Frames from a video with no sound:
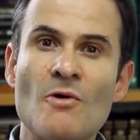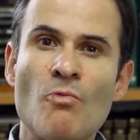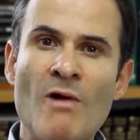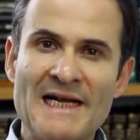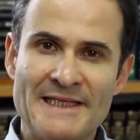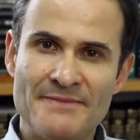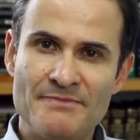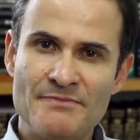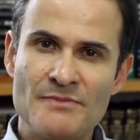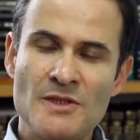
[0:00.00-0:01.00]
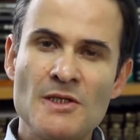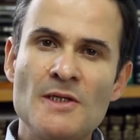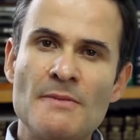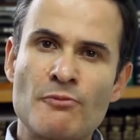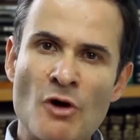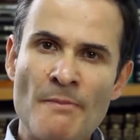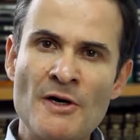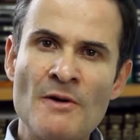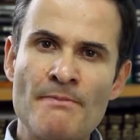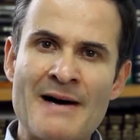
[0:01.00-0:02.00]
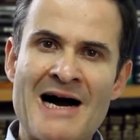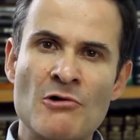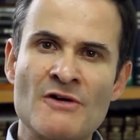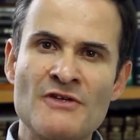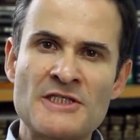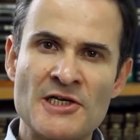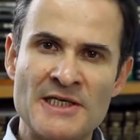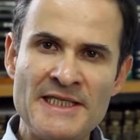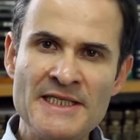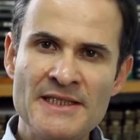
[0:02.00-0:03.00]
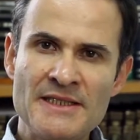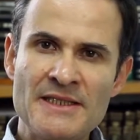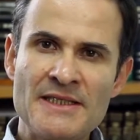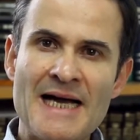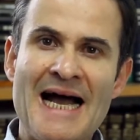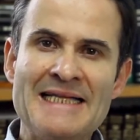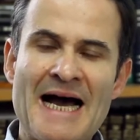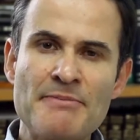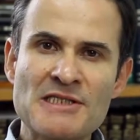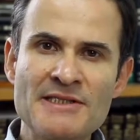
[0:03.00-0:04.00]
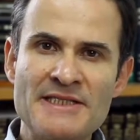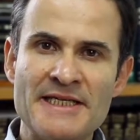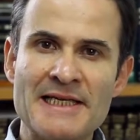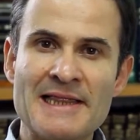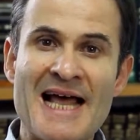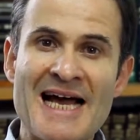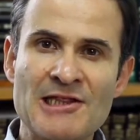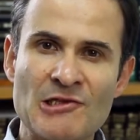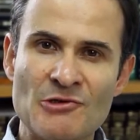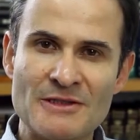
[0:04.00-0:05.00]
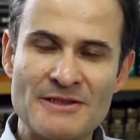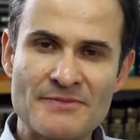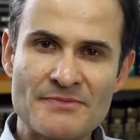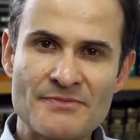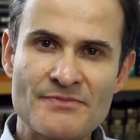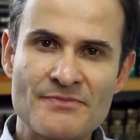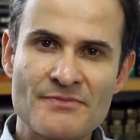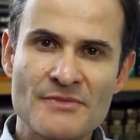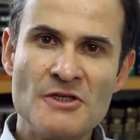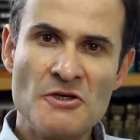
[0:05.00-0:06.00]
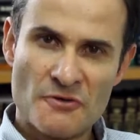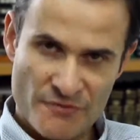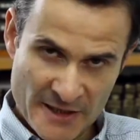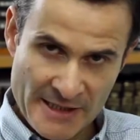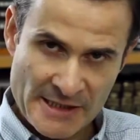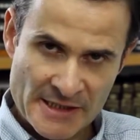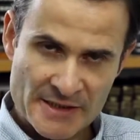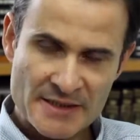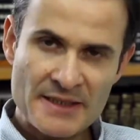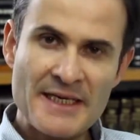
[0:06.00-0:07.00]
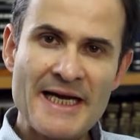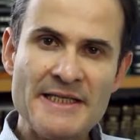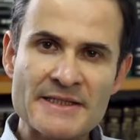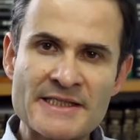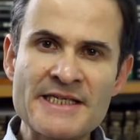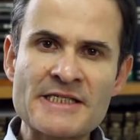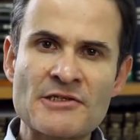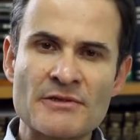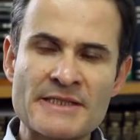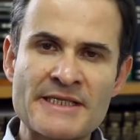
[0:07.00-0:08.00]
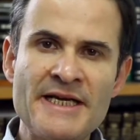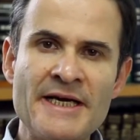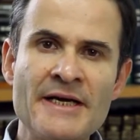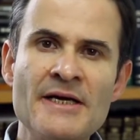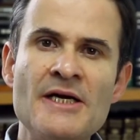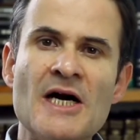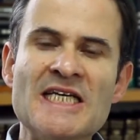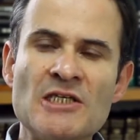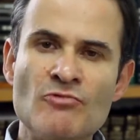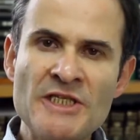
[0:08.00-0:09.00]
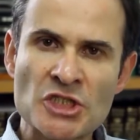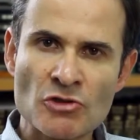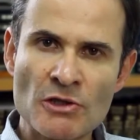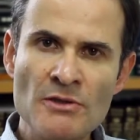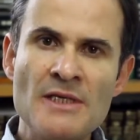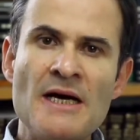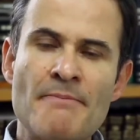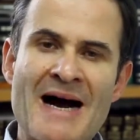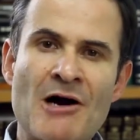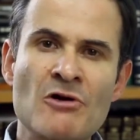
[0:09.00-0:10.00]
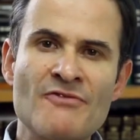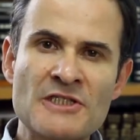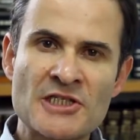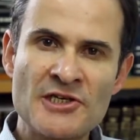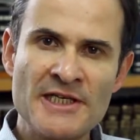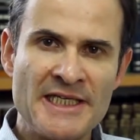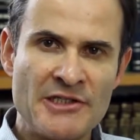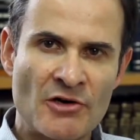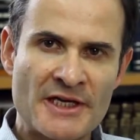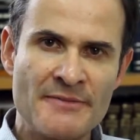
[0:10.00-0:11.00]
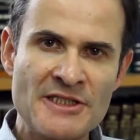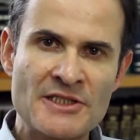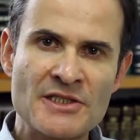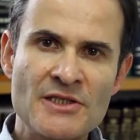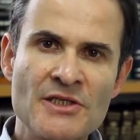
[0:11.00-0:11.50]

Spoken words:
1. Proper power of attorney and absentee landlord. First, insist on seeing an original power of attorney document